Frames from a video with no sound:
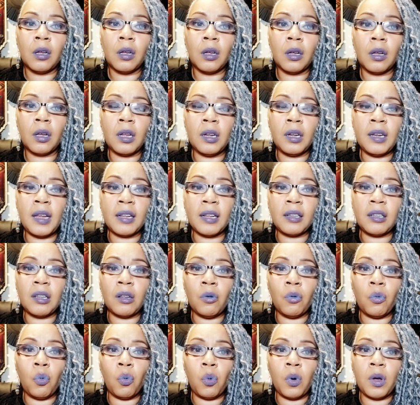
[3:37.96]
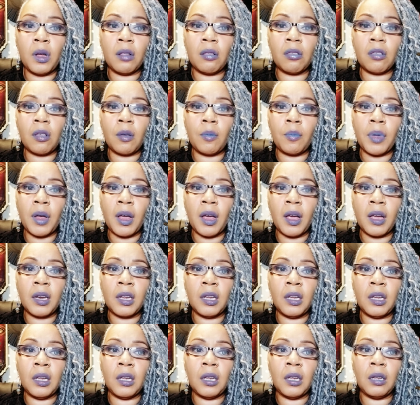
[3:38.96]
connecting with
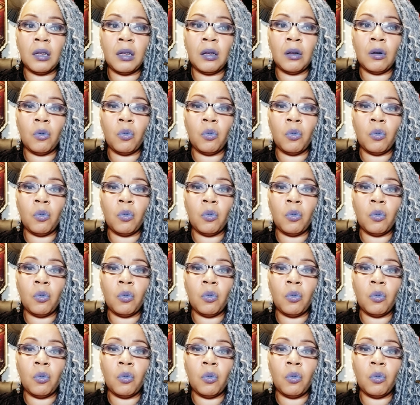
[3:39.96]
somebody